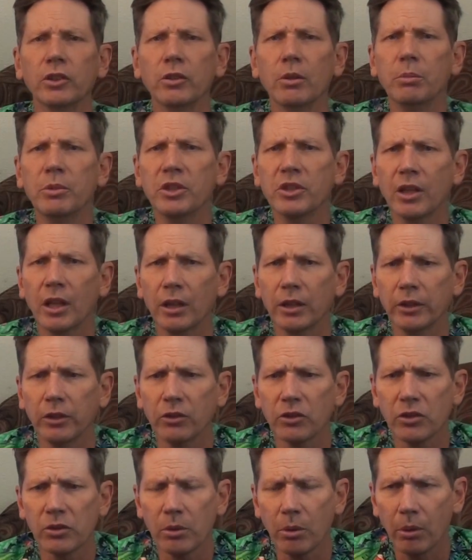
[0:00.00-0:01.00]
You'll be telling your
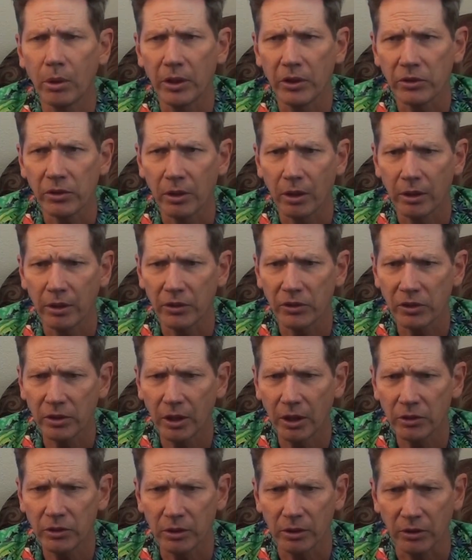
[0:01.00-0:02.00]
stories in our
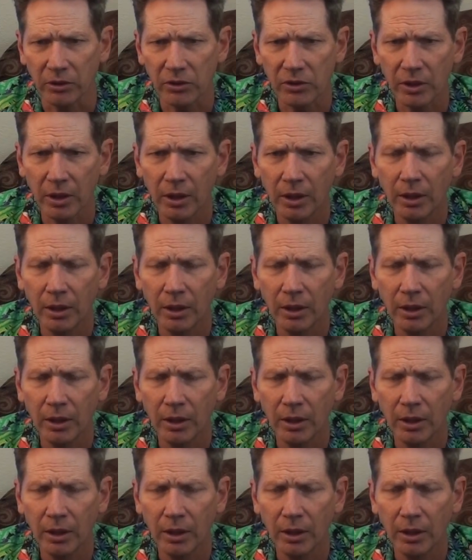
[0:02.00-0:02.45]
discussions.